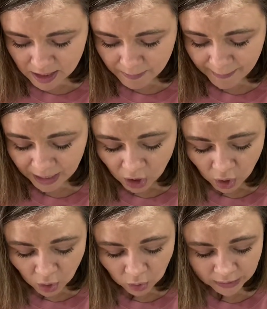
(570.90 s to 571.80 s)
my
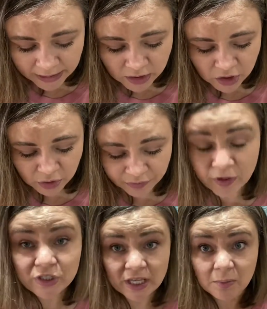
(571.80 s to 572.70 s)
goal is to
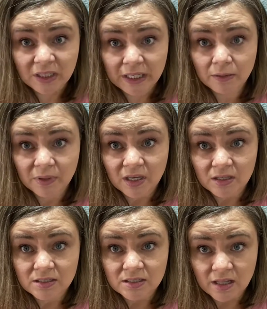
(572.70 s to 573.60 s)
first get them clean because